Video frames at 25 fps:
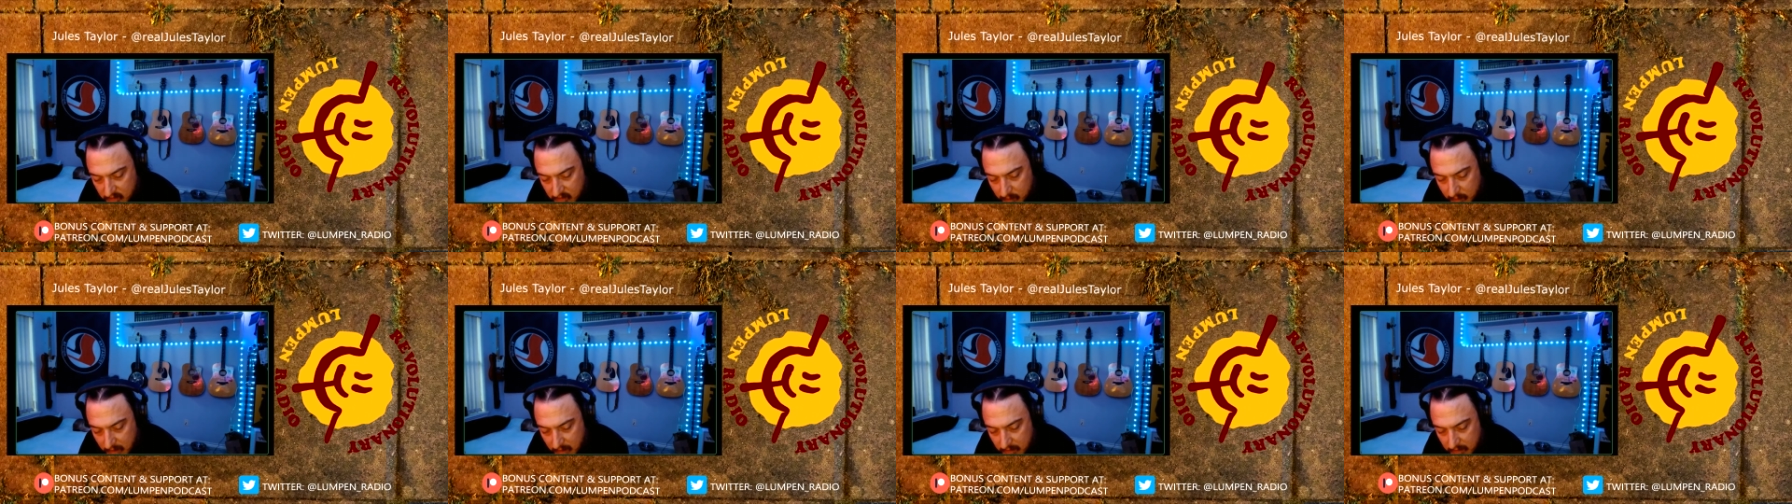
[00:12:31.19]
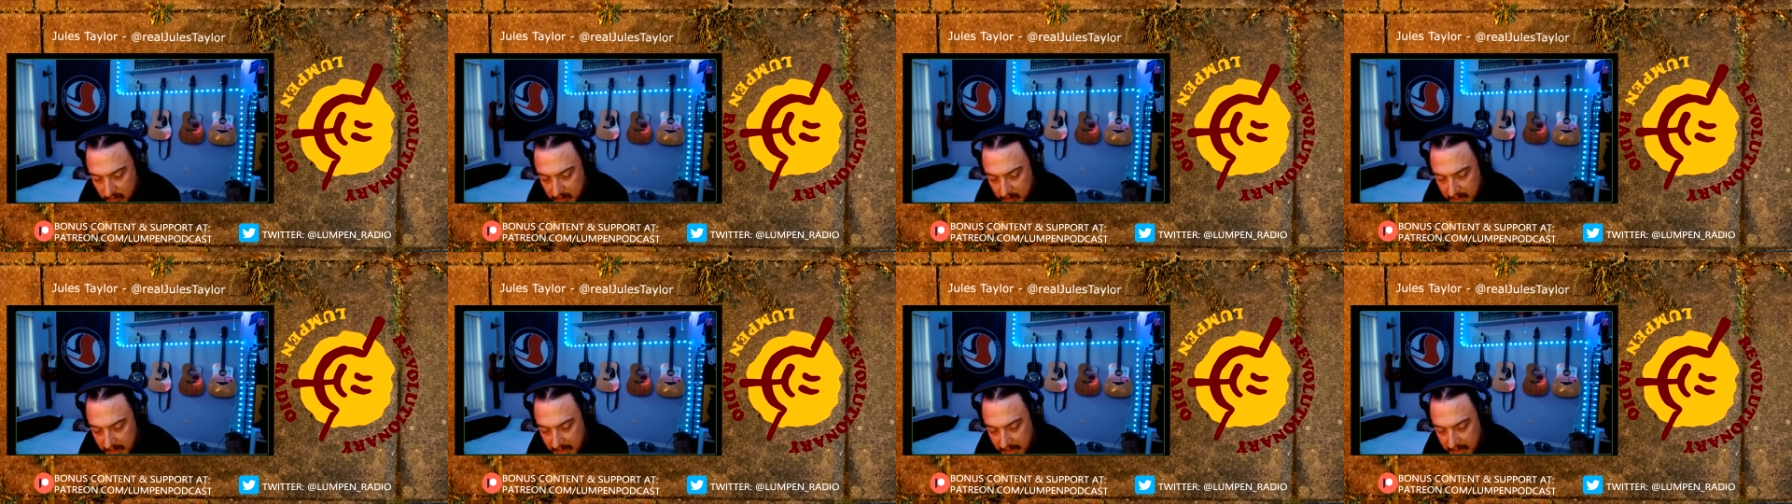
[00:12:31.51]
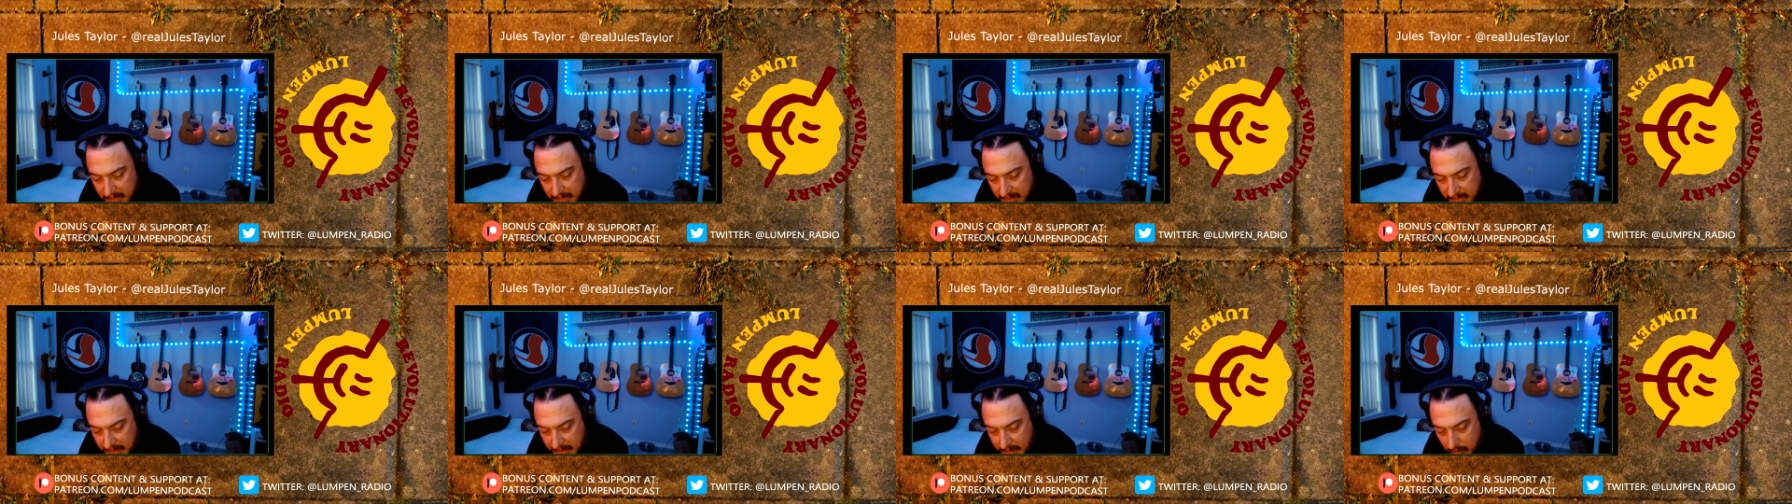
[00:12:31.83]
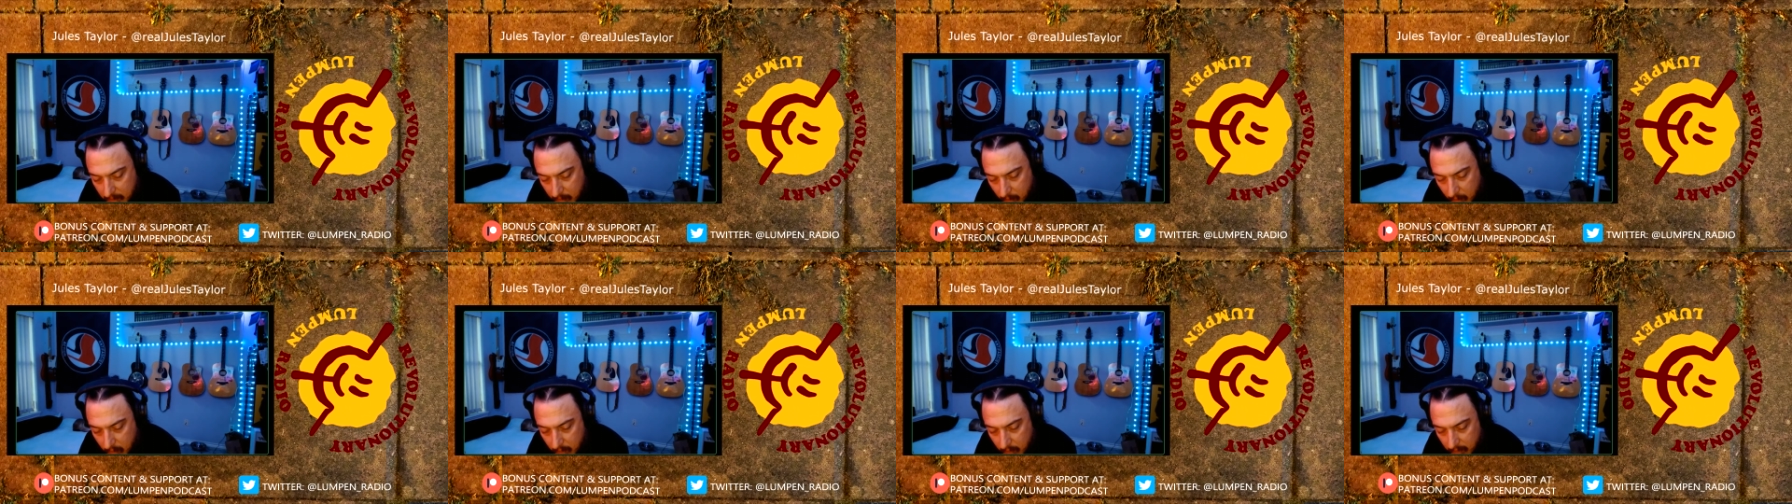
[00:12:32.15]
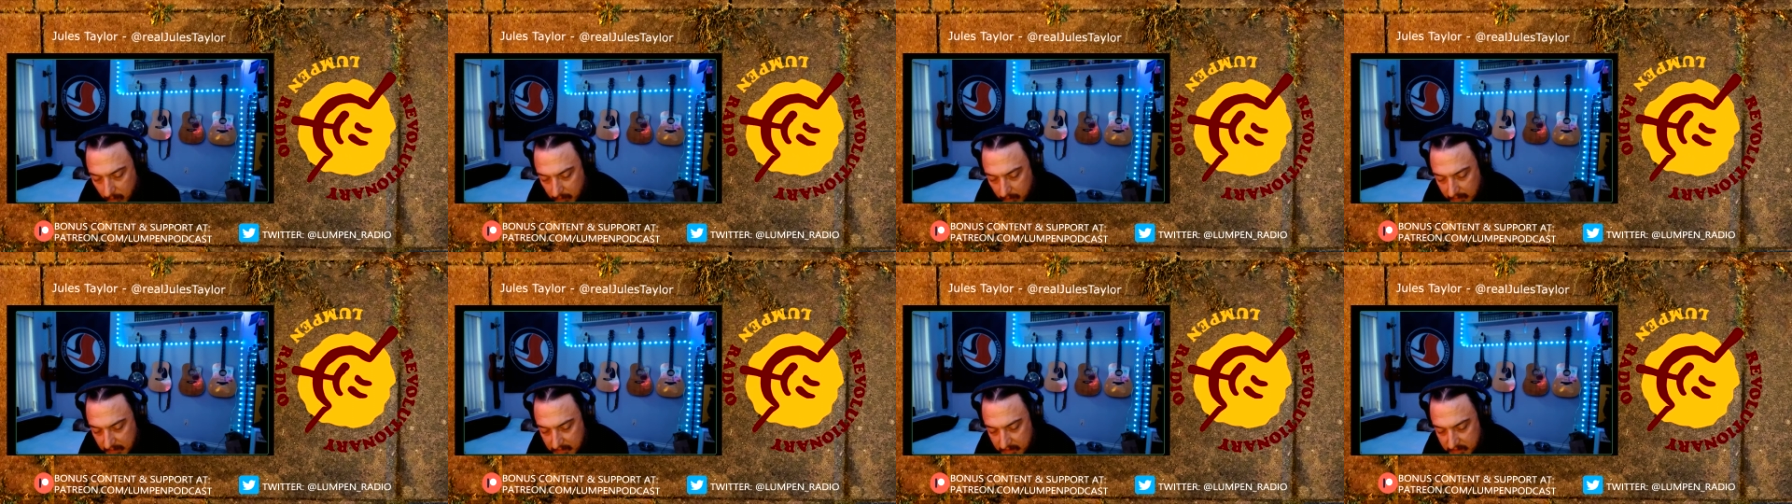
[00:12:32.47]
spontaneity, or
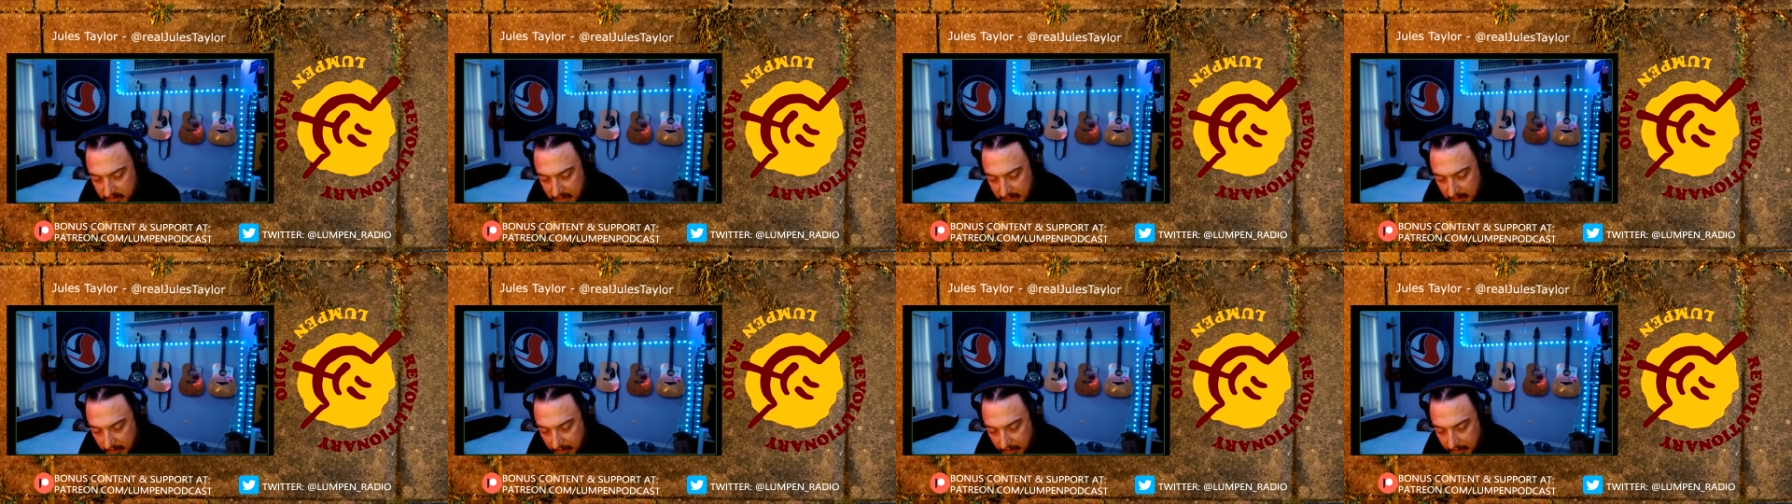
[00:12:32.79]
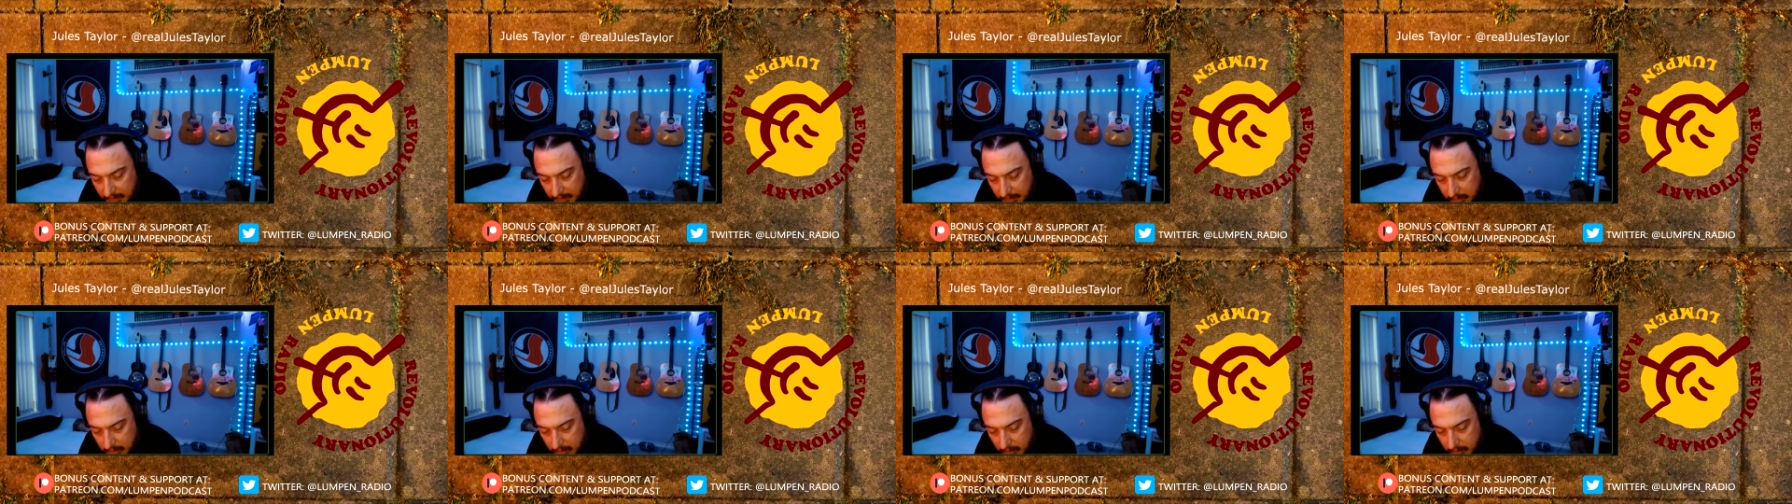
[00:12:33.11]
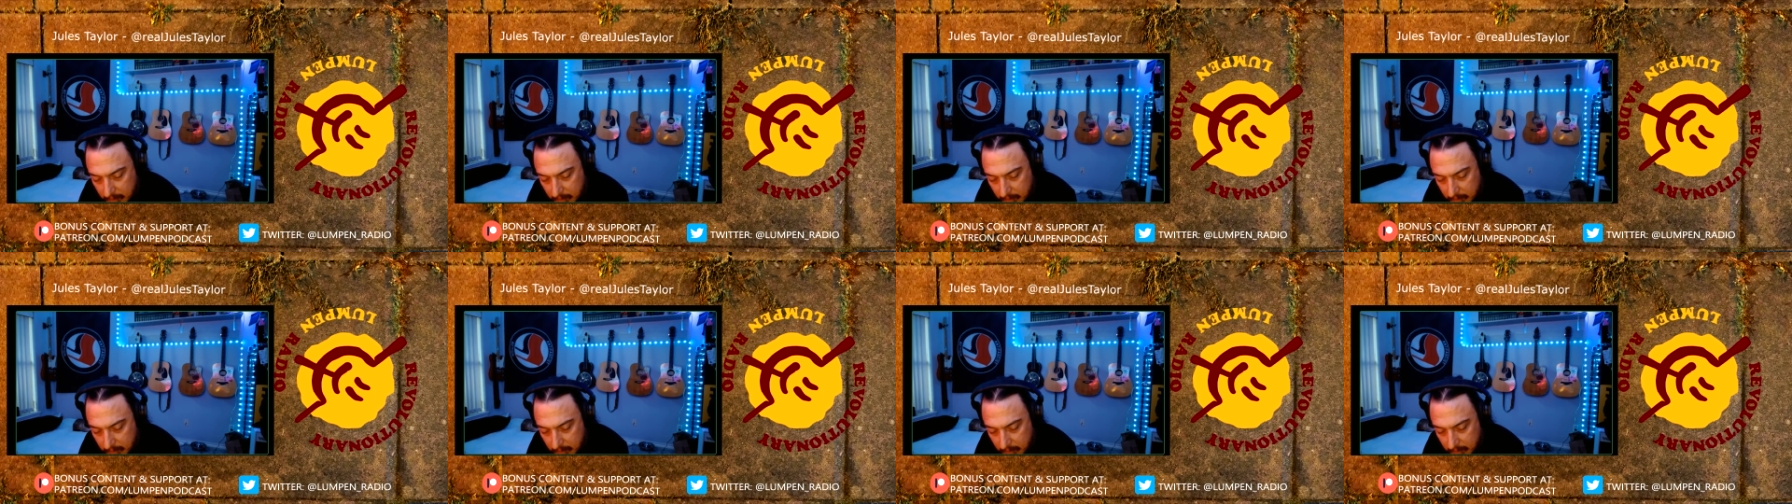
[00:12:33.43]
at least tailing